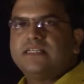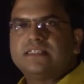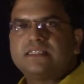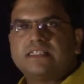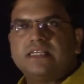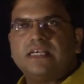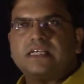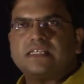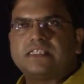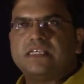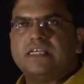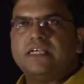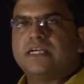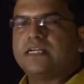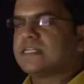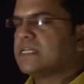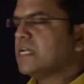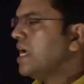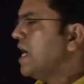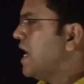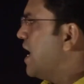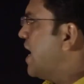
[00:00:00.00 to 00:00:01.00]
the six
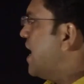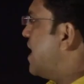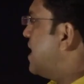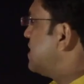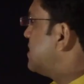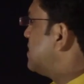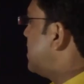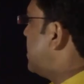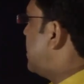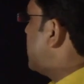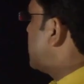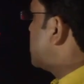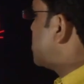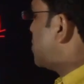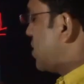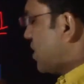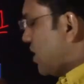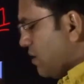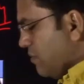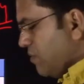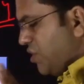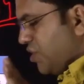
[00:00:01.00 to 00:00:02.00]
years as the
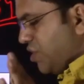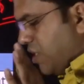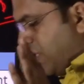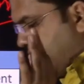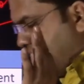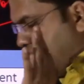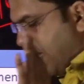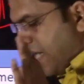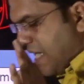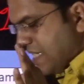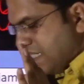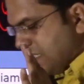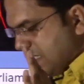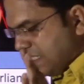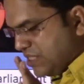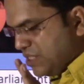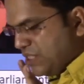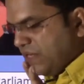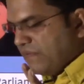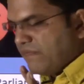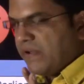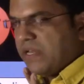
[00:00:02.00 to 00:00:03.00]
Election Commissioner, as the
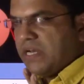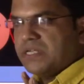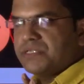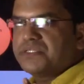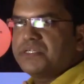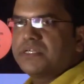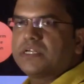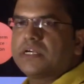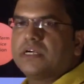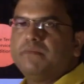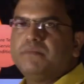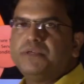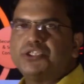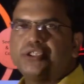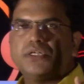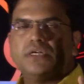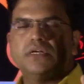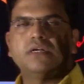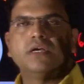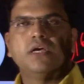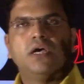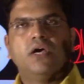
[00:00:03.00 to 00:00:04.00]
Chief Election
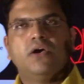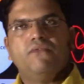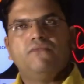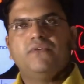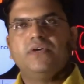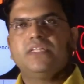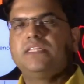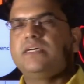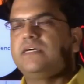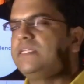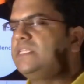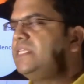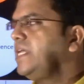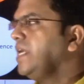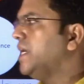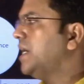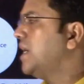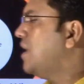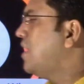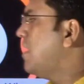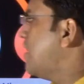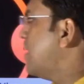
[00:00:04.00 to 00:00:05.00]
Commissioner, whether
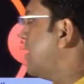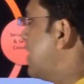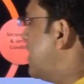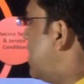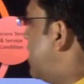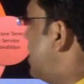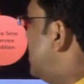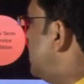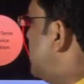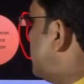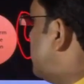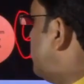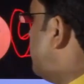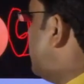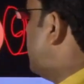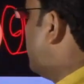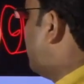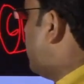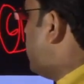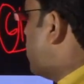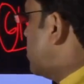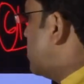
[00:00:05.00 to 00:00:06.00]
they are
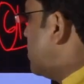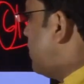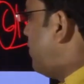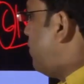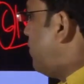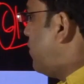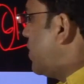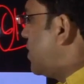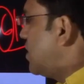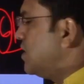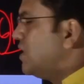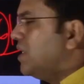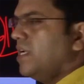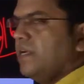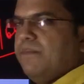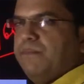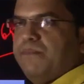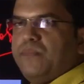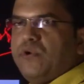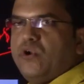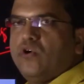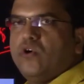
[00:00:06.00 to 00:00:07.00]
eligible for the further
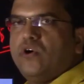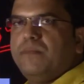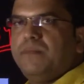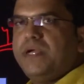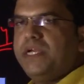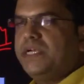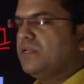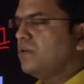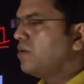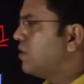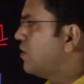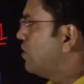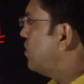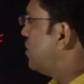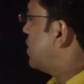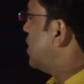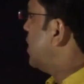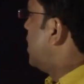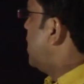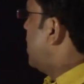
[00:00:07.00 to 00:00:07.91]
employment or not.